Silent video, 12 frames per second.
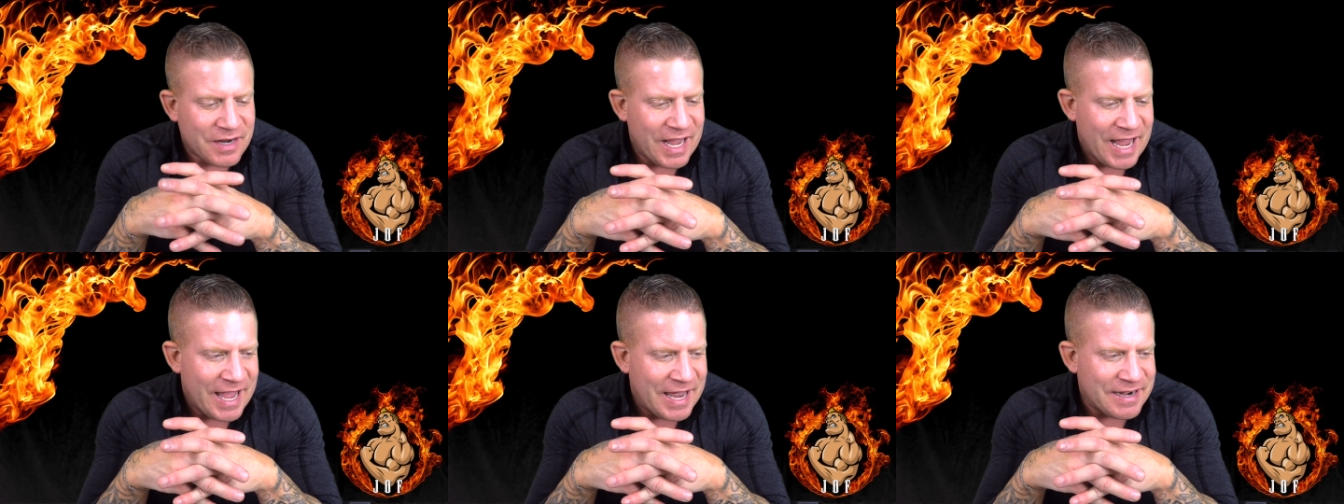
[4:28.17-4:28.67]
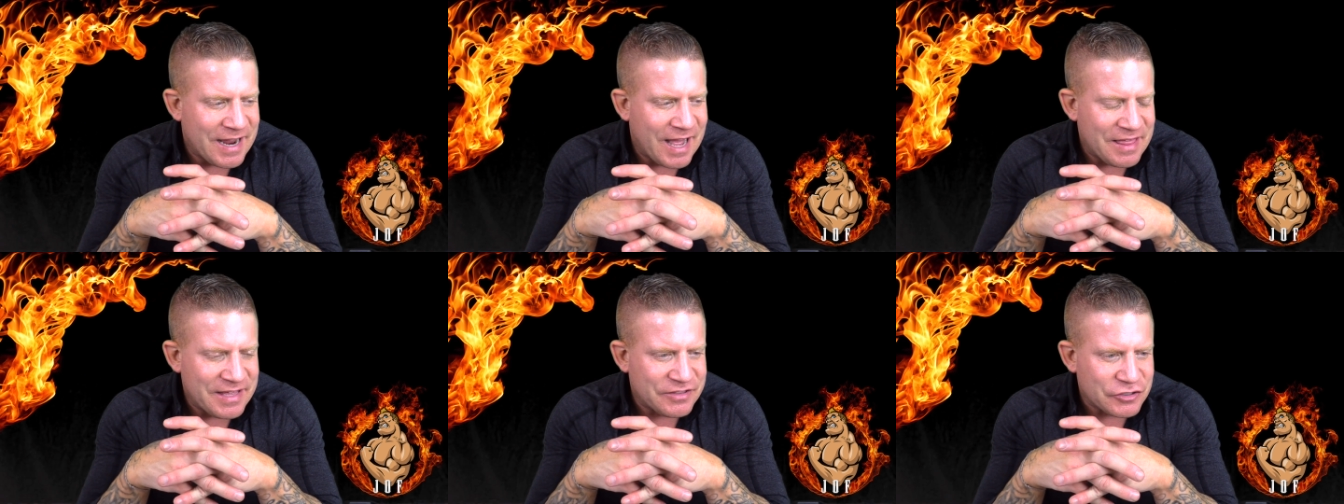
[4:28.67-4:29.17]
And
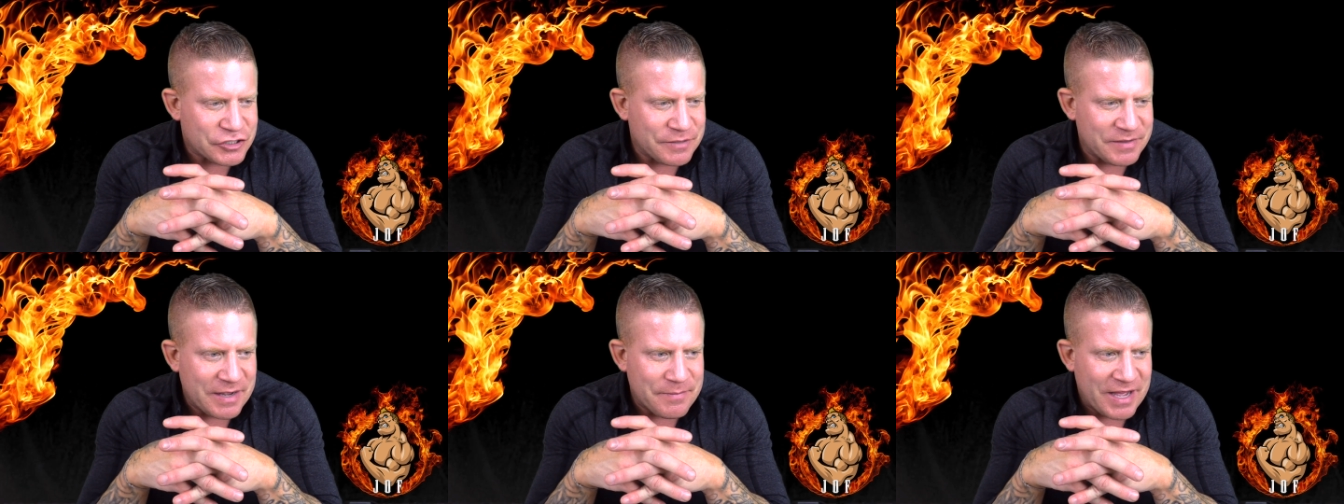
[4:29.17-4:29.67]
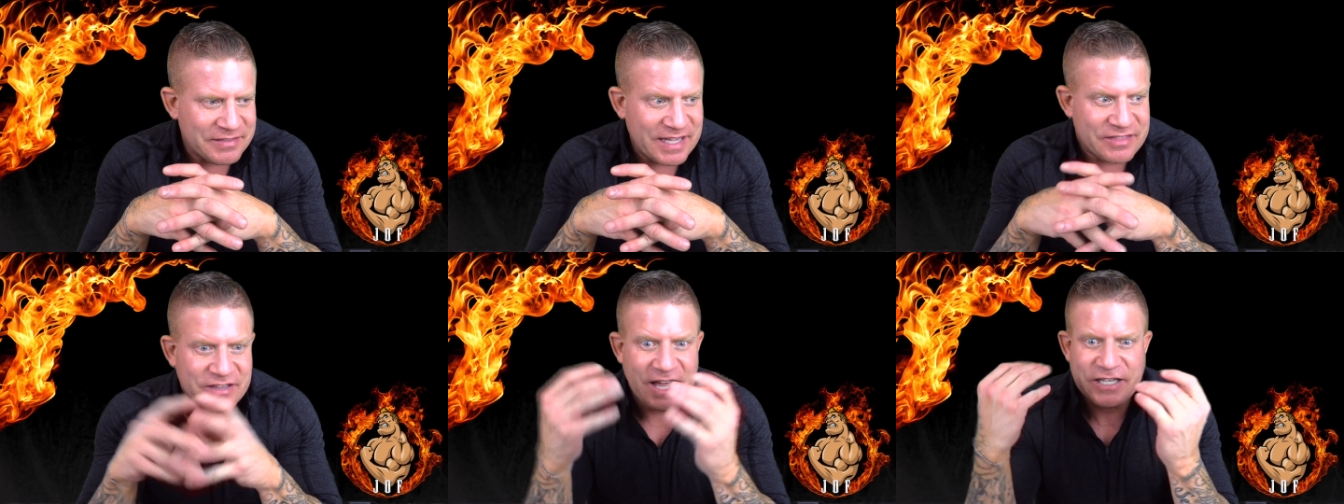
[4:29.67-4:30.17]
I think there's something about
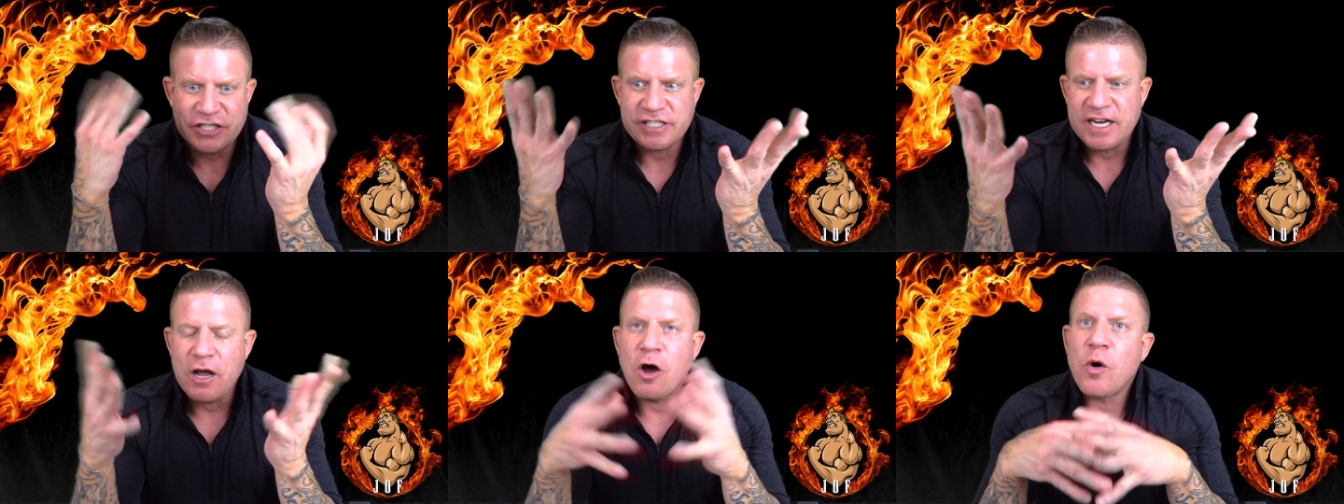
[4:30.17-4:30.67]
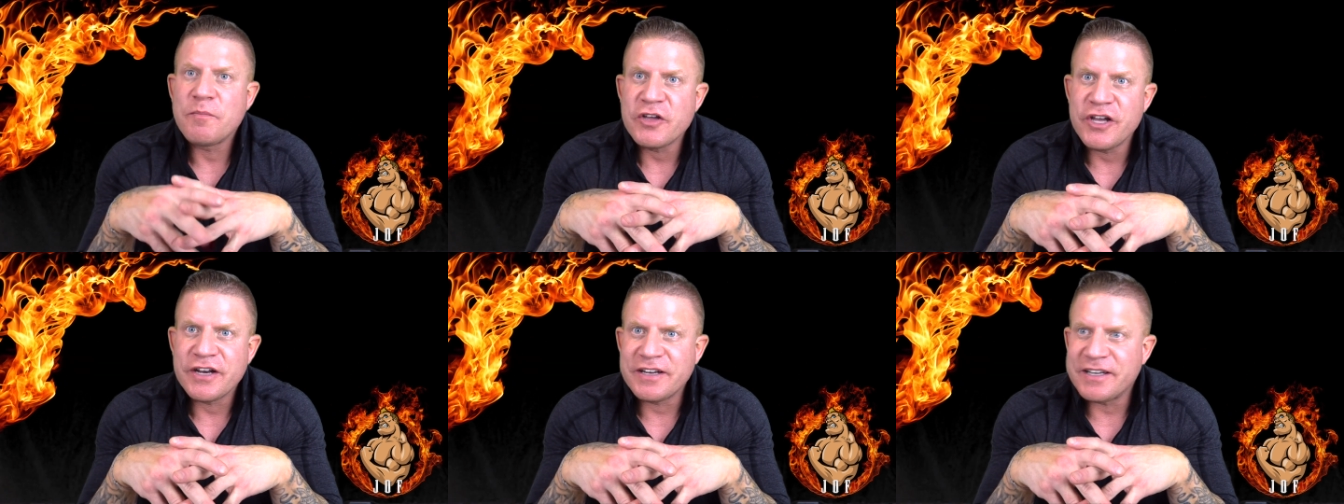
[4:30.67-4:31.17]
that that, like, she's like, oh, I'm good.